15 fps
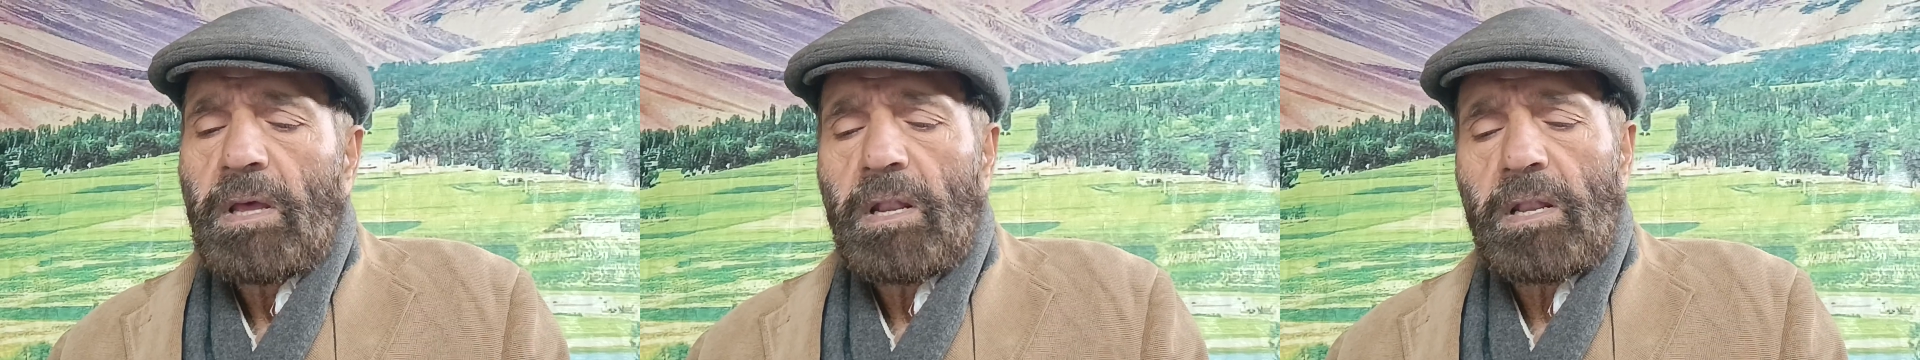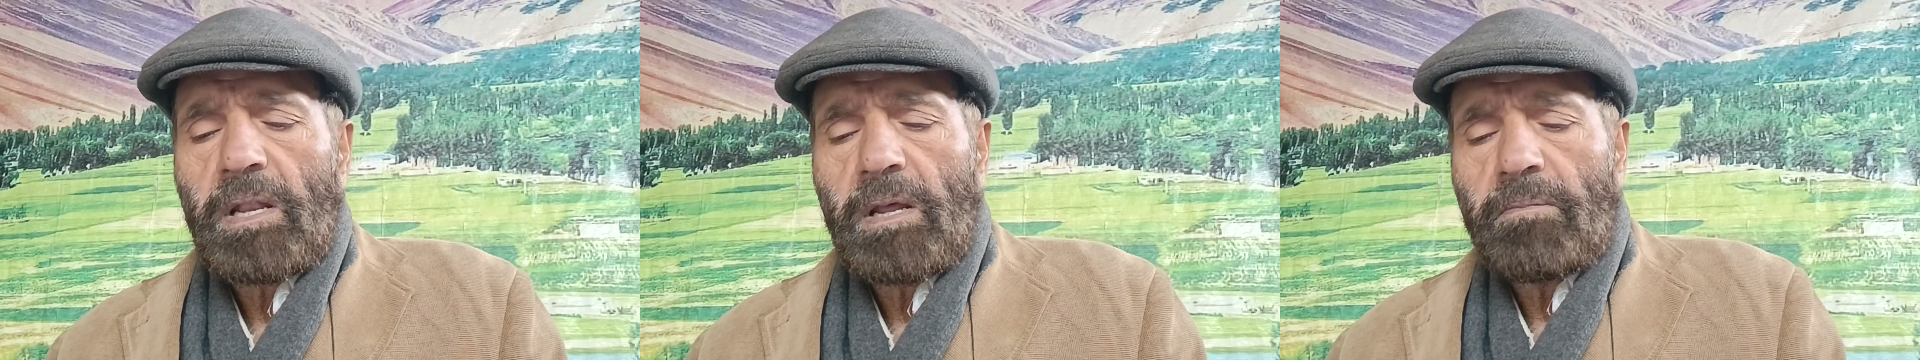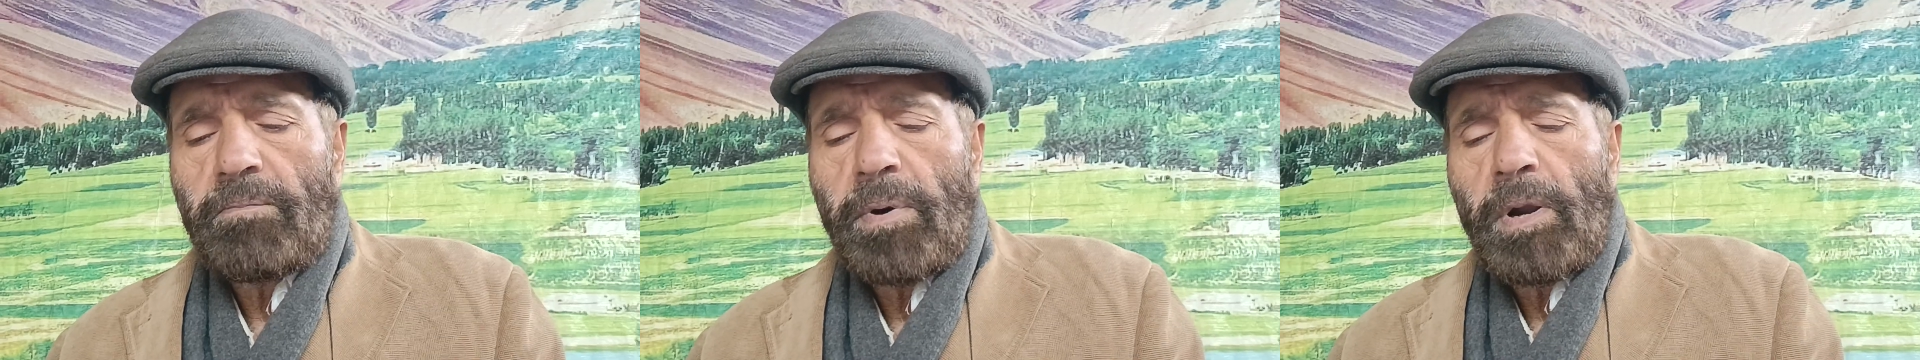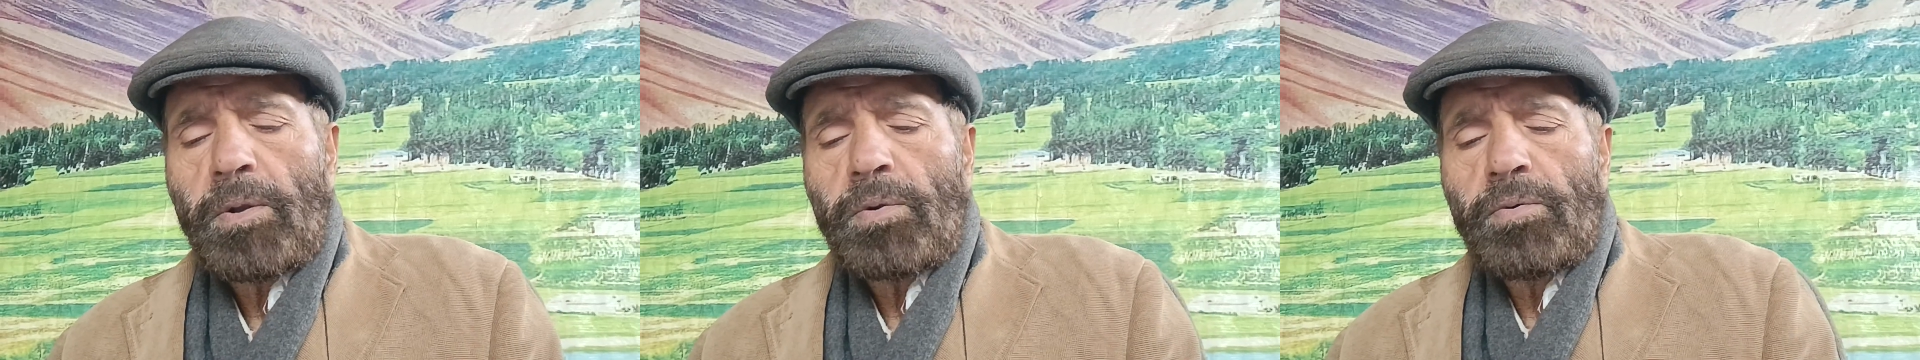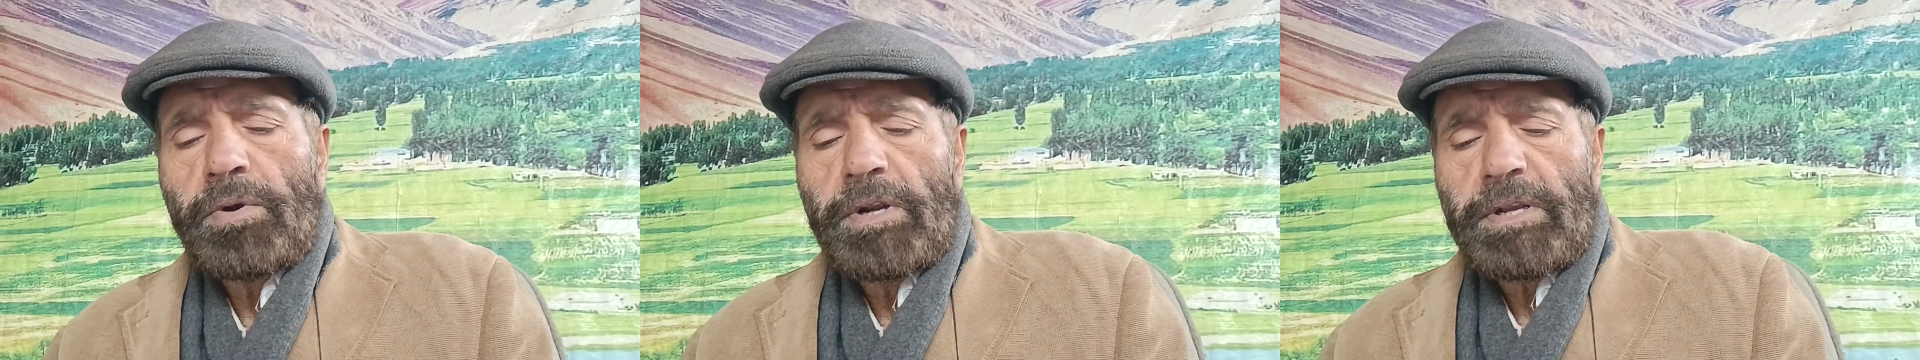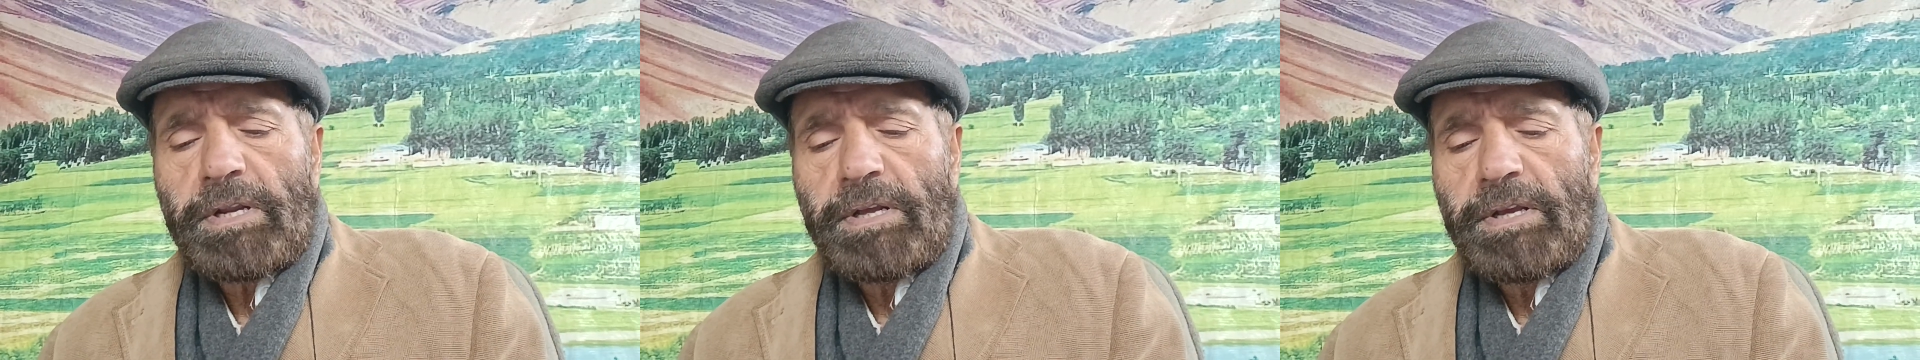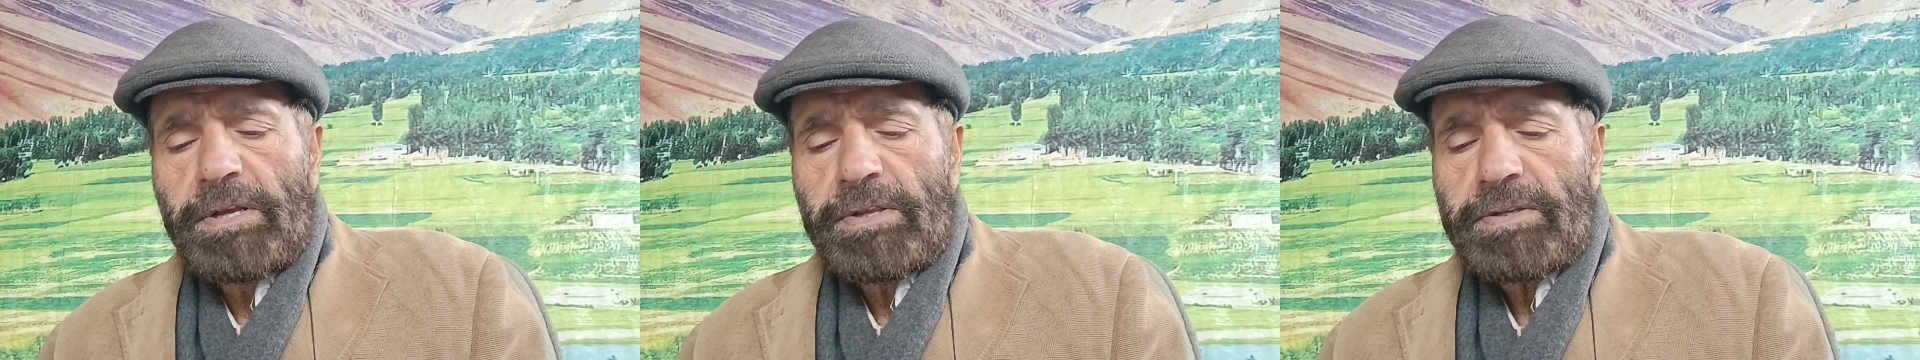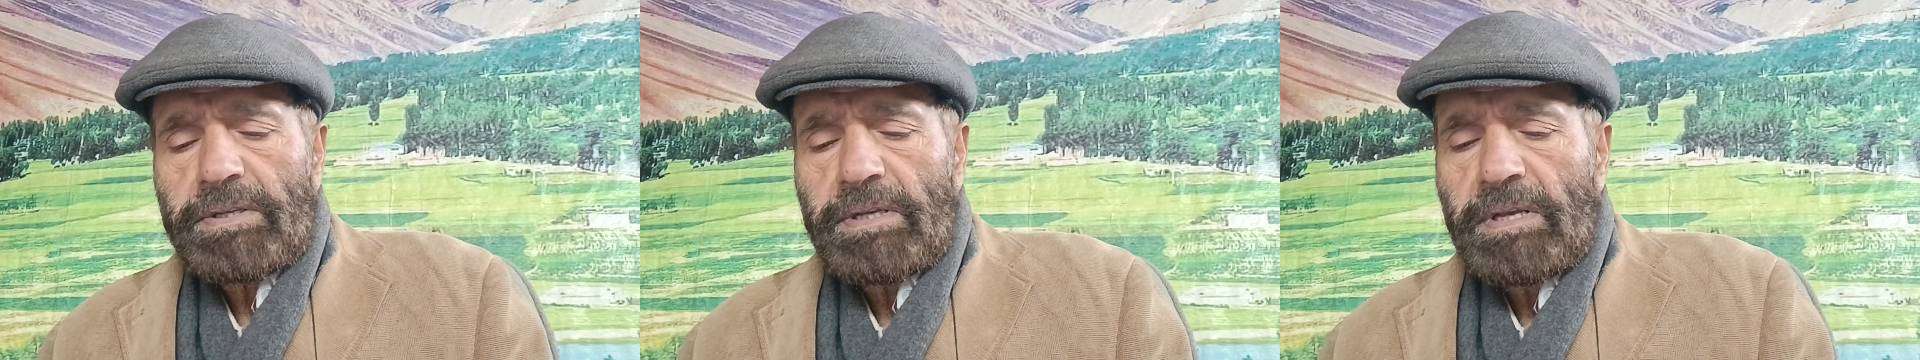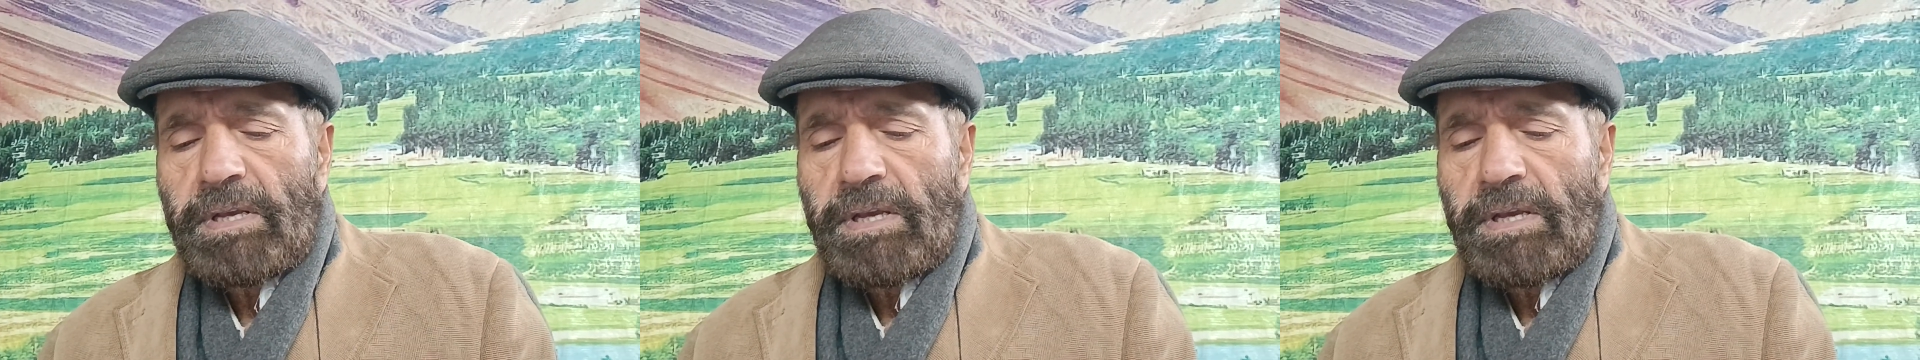Number two, it is